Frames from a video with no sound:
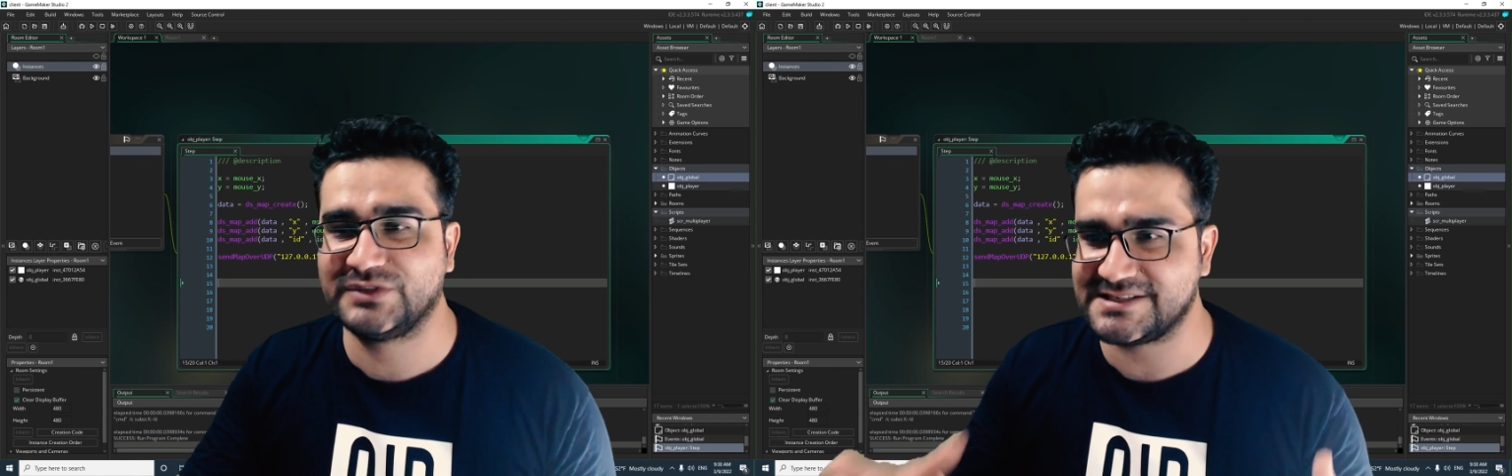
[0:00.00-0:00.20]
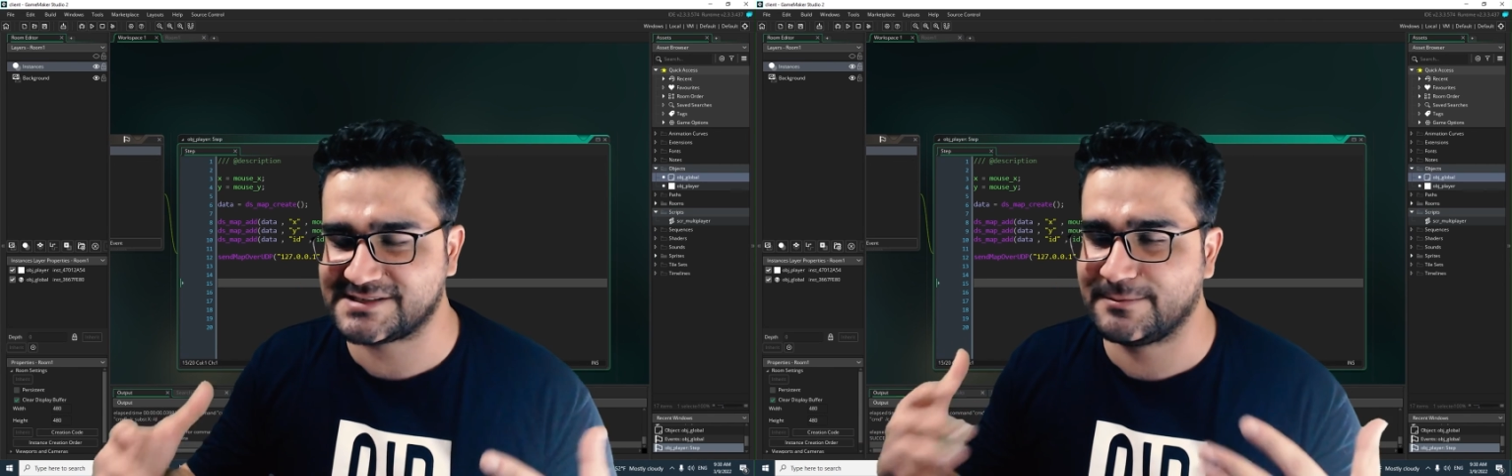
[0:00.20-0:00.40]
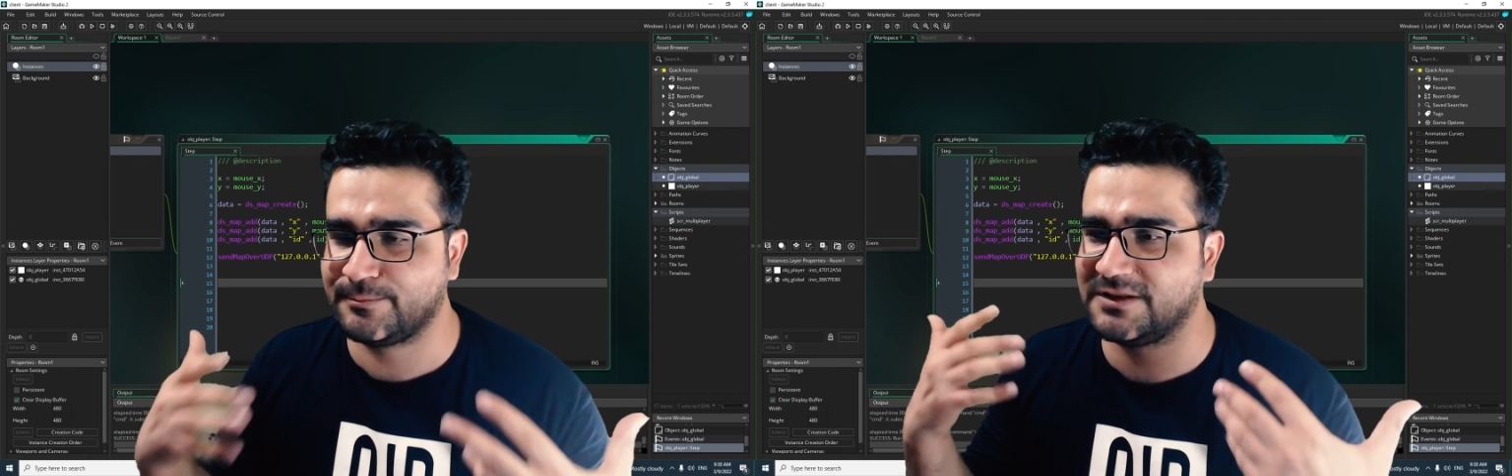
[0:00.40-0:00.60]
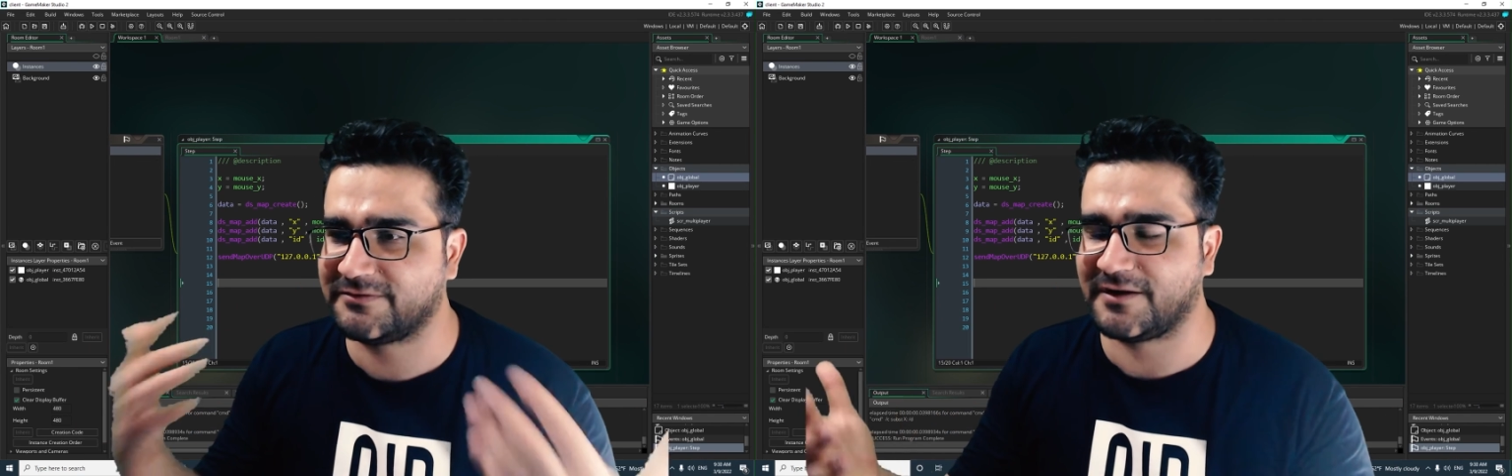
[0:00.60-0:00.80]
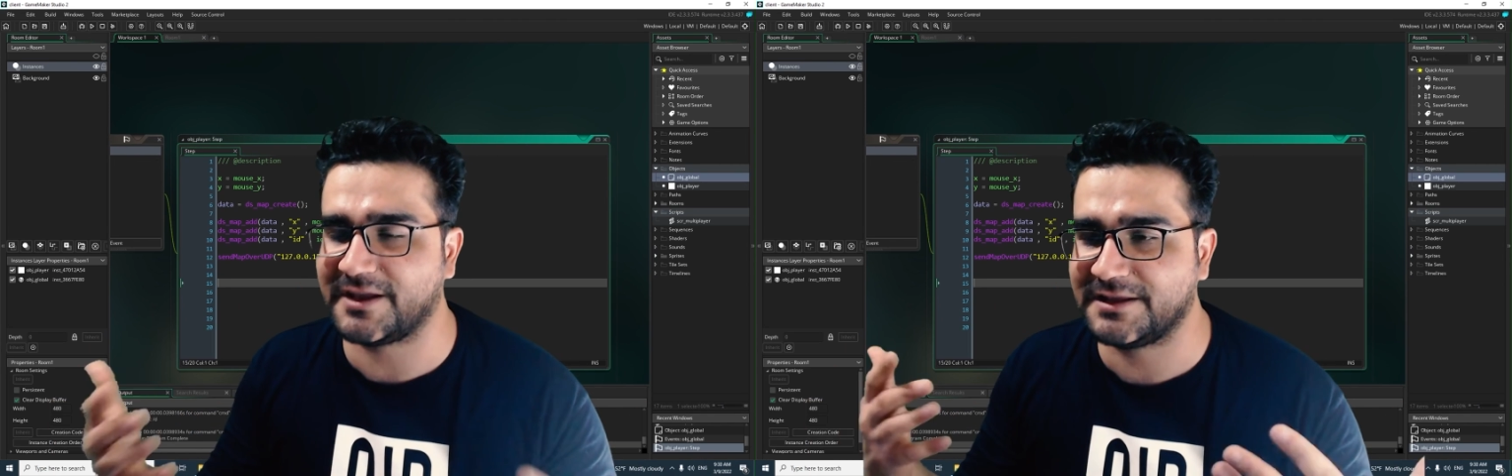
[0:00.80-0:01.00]

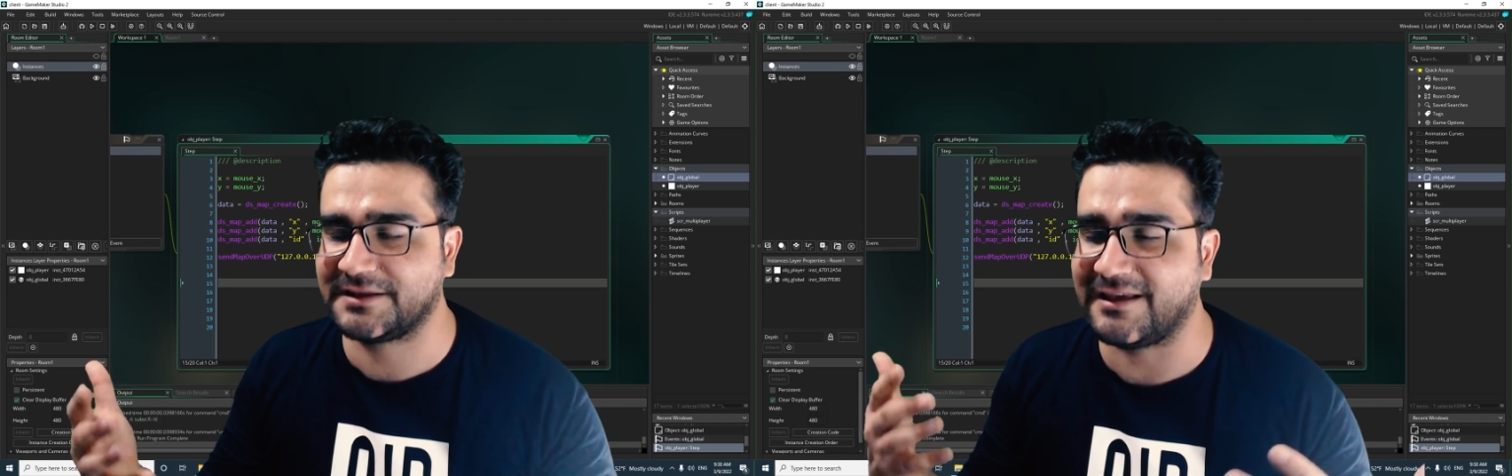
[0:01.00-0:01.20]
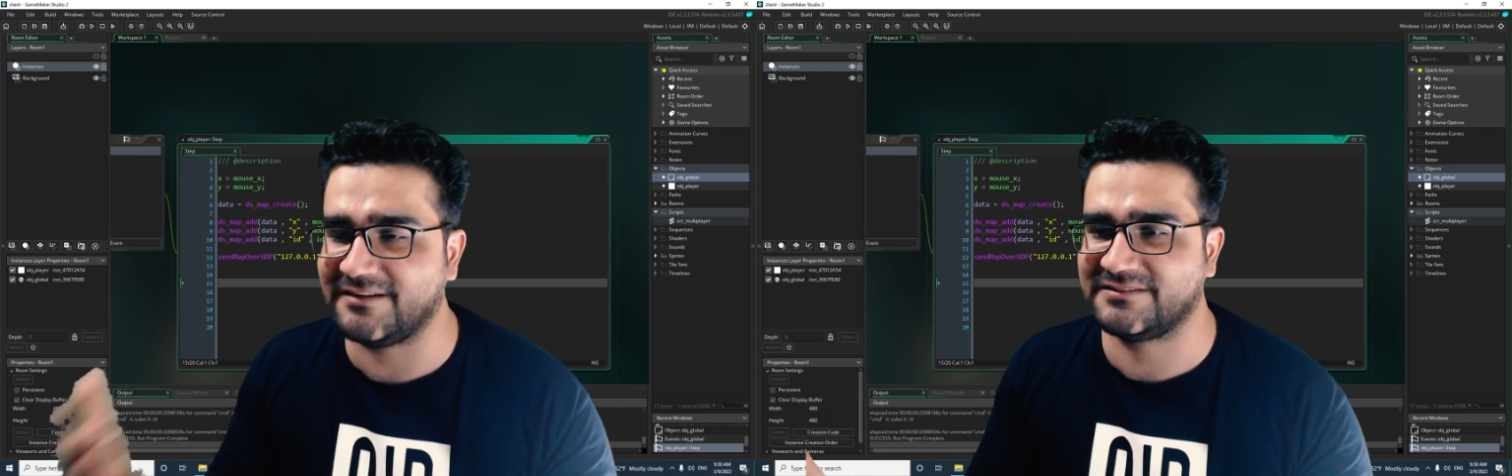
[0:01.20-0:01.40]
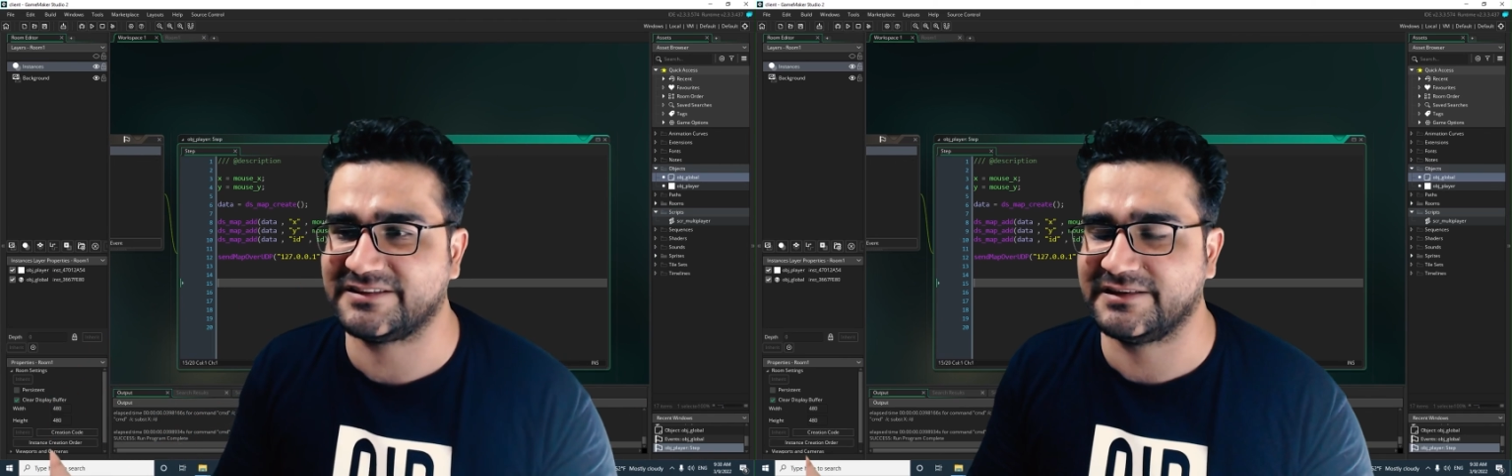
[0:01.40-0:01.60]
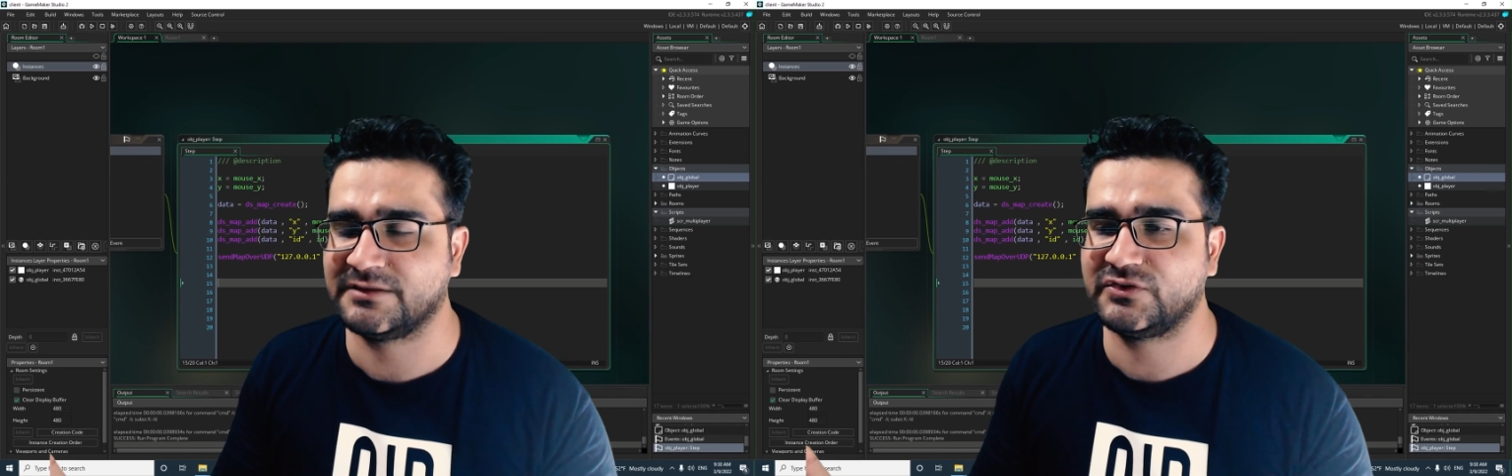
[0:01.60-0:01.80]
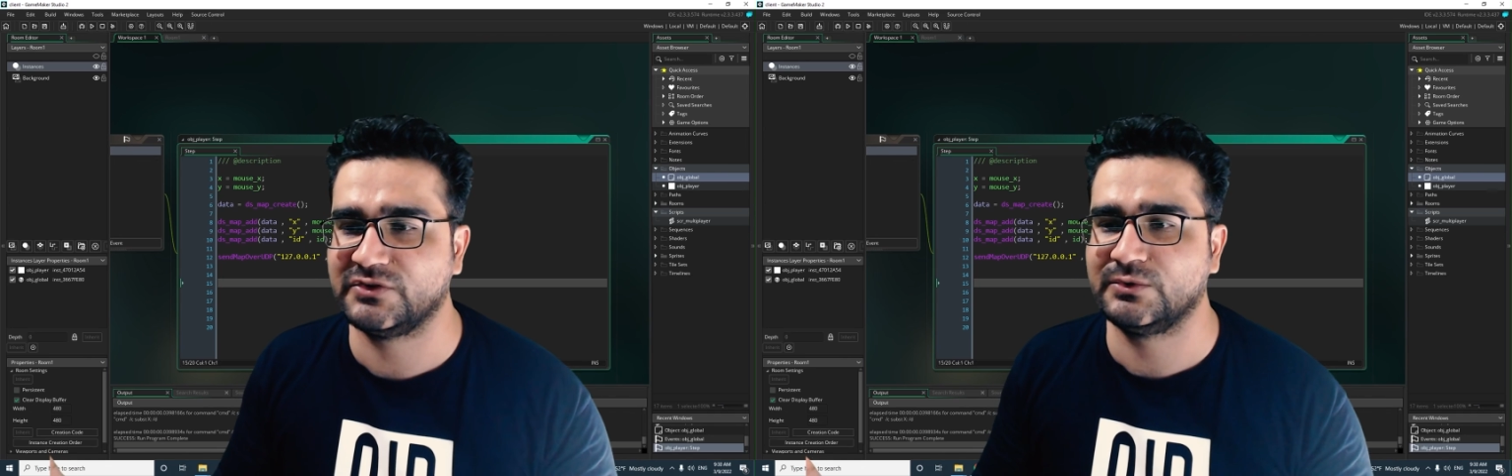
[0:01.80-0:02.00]
desimplifying everything
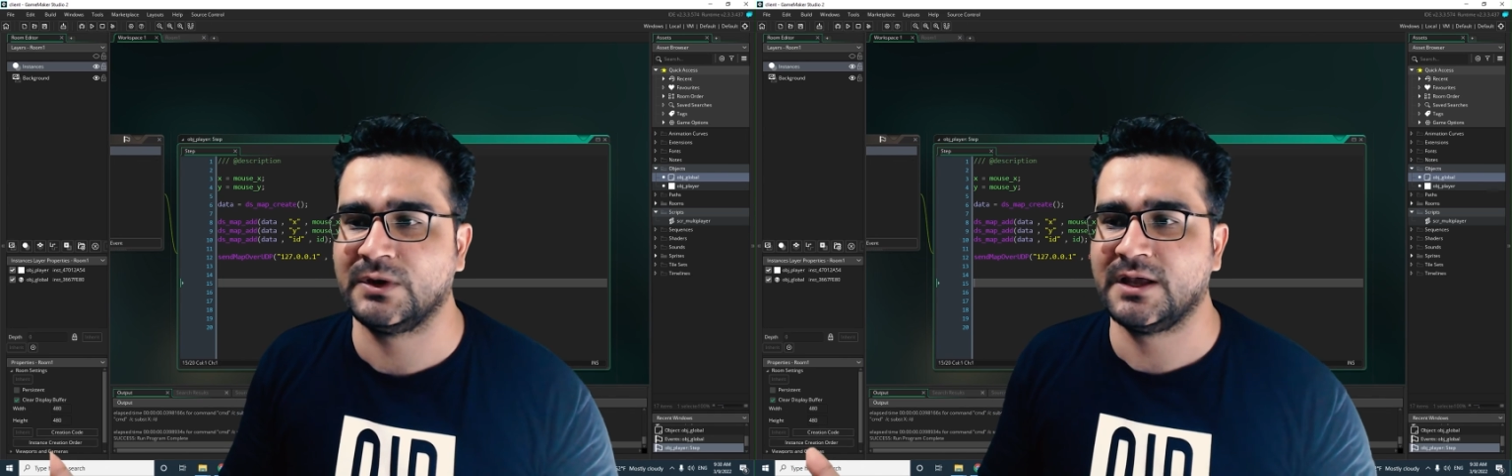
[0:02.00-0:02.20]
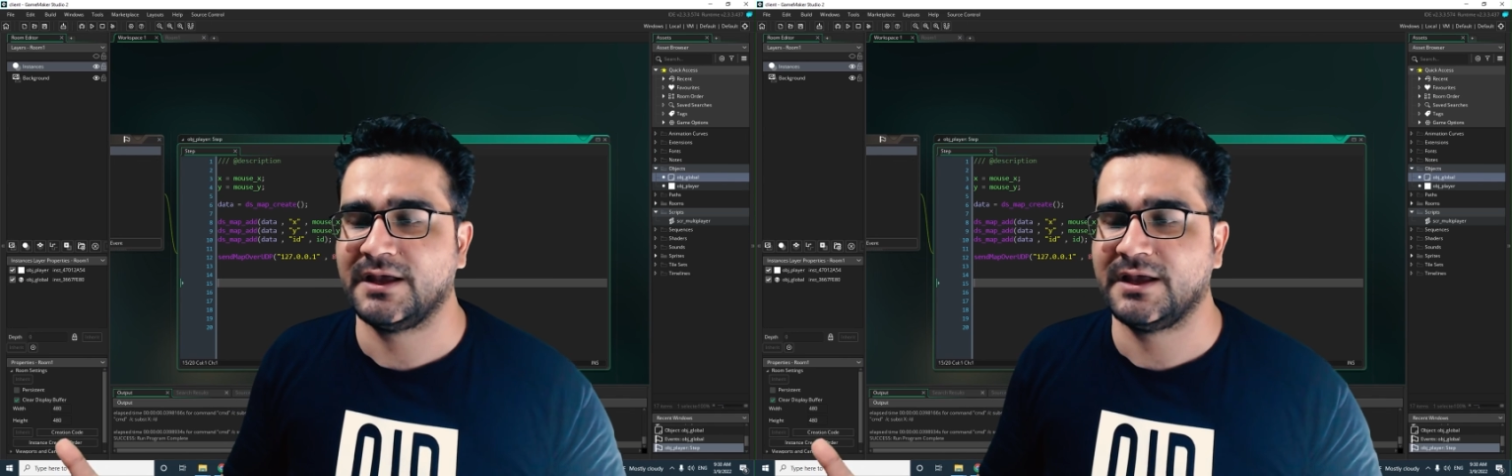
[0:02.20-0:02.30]
to you